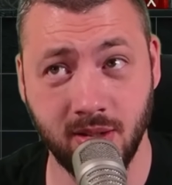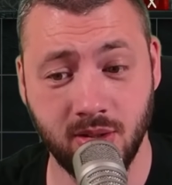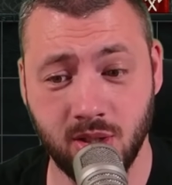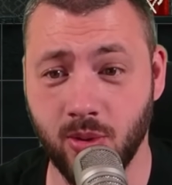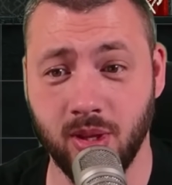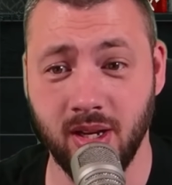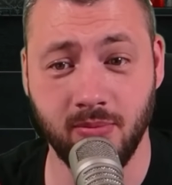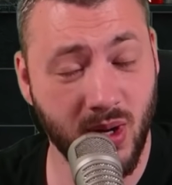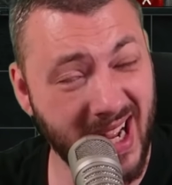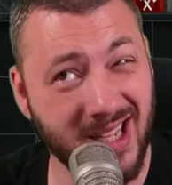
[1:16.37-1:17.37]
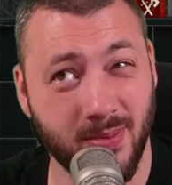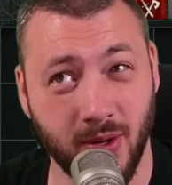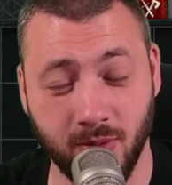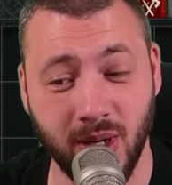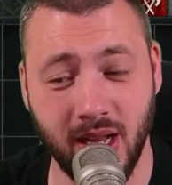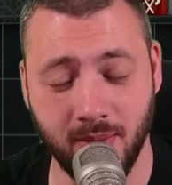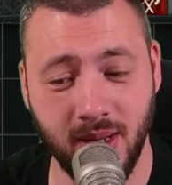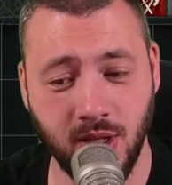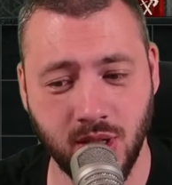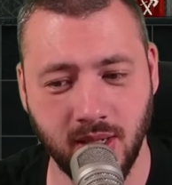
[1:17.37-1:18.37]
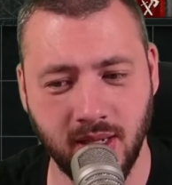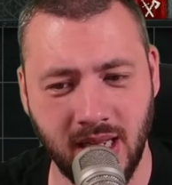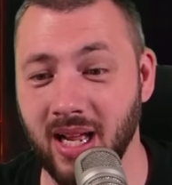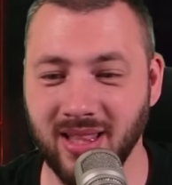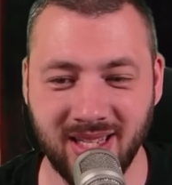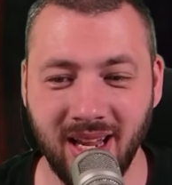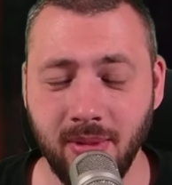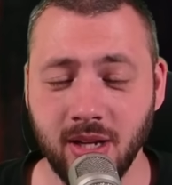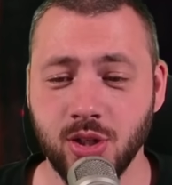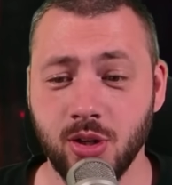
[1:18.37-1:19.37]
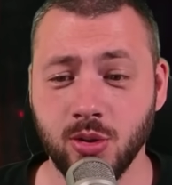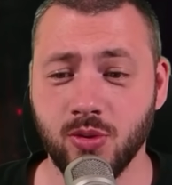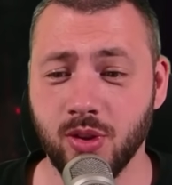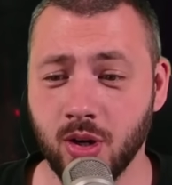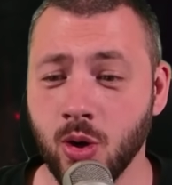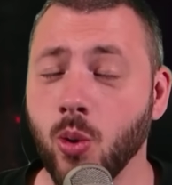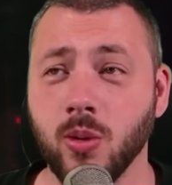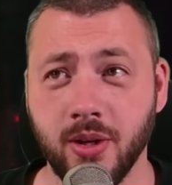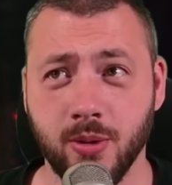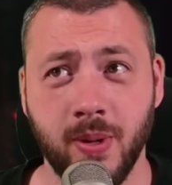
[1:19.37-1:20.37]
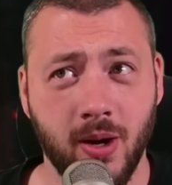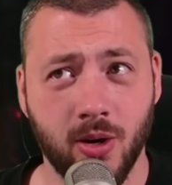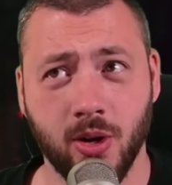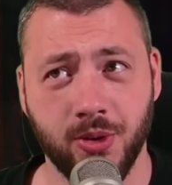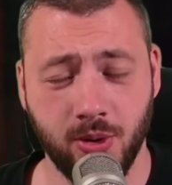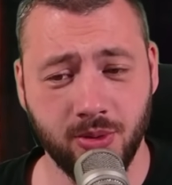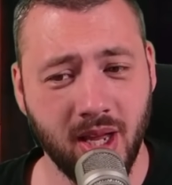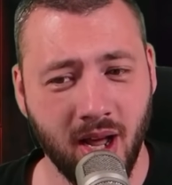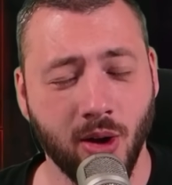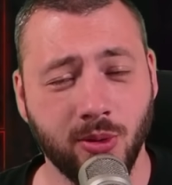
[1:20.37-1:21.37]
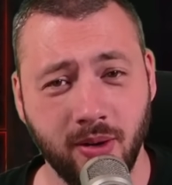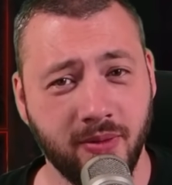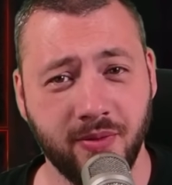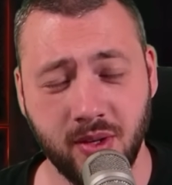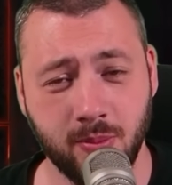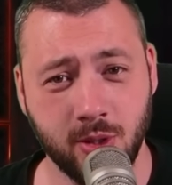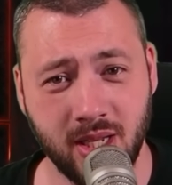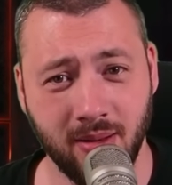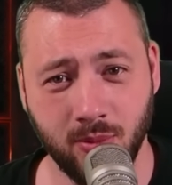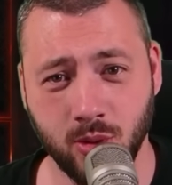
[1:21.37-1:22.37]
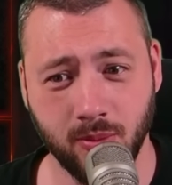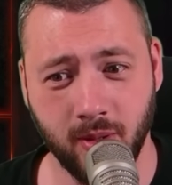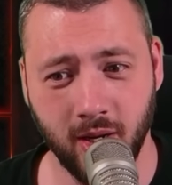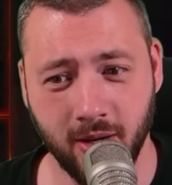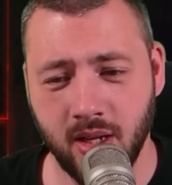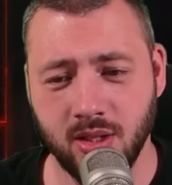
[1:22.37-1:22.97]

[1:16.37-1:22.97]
so the aspect of reanimation, and the same actually goes for the Cult Leader Paragon node, that 150% multiplier.